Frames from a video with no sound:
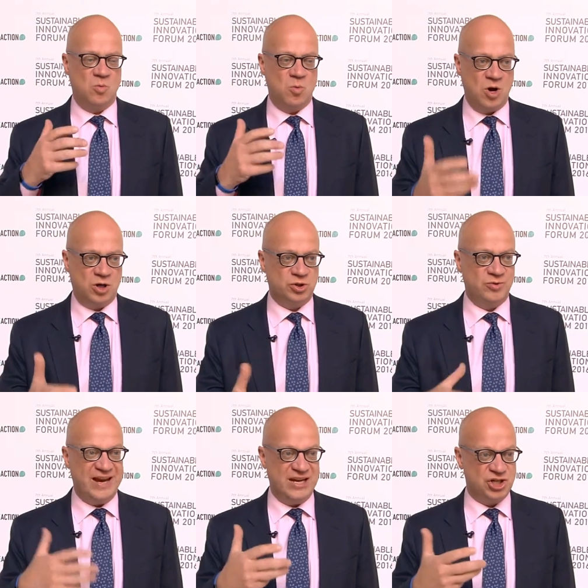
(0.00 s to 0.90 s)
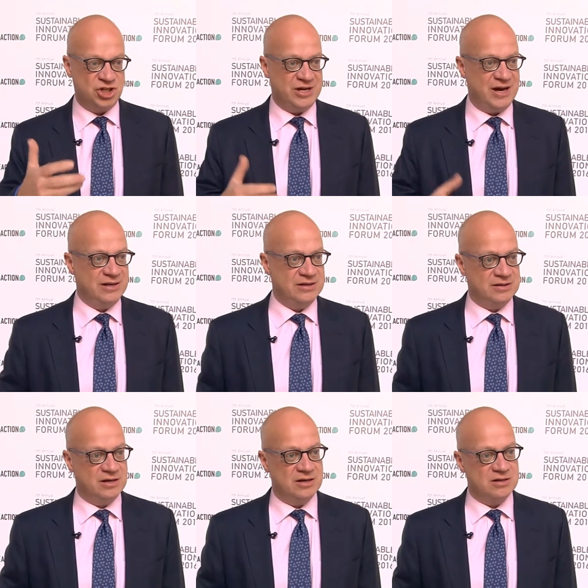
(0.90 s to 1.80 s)
work to
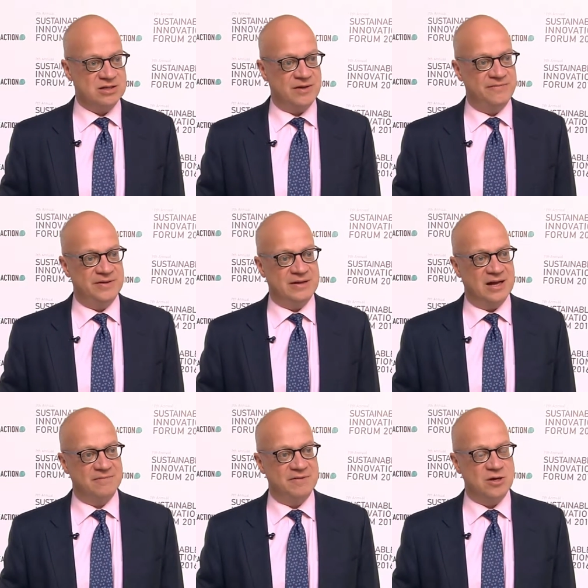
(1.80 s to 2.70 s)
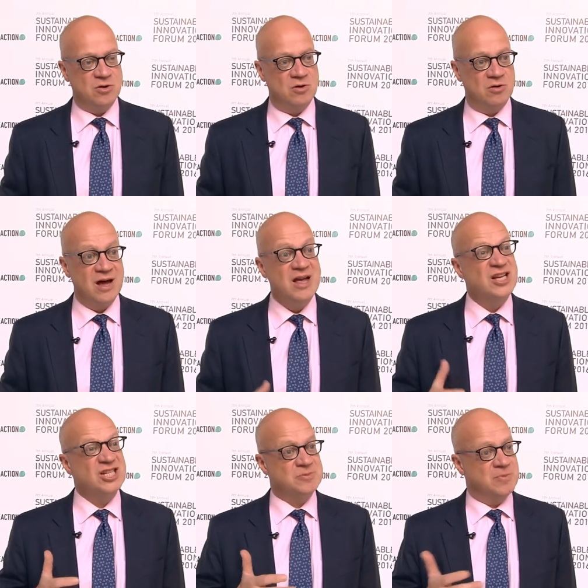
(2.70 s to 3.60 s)
initiate uh, something that we call
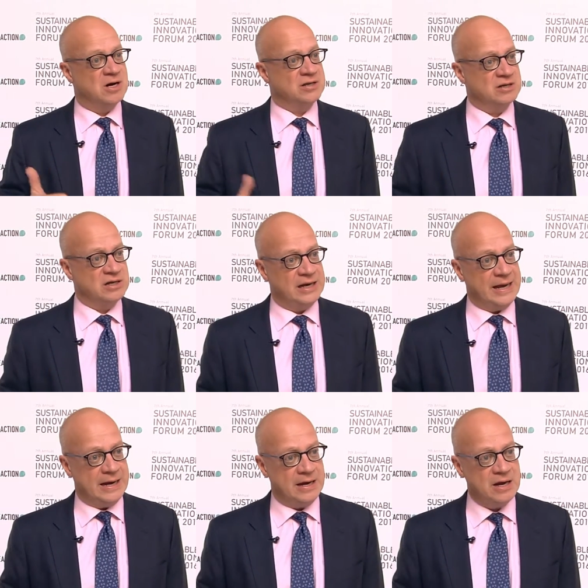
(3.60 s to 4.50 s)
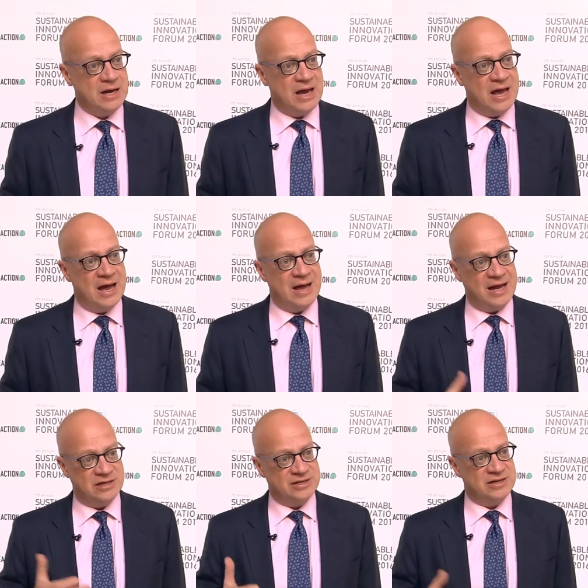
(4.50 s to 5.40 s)
smart and clean uh,
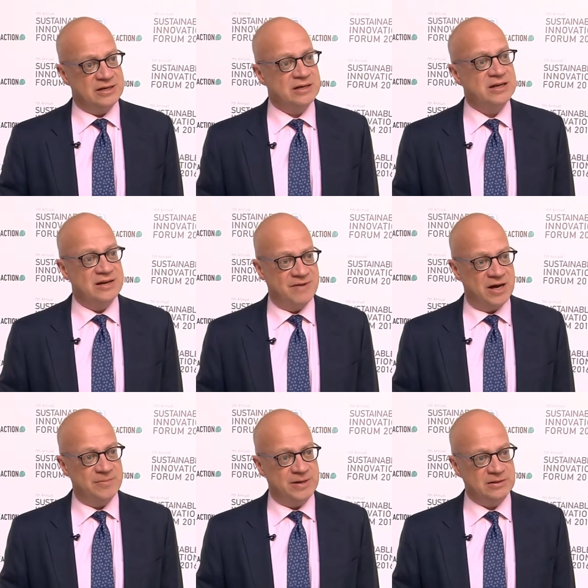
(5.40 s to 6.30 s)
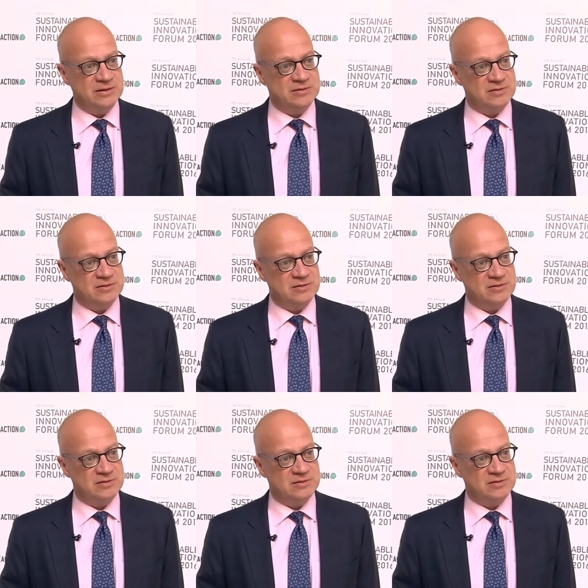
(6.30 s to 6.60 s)
Helsinki environment,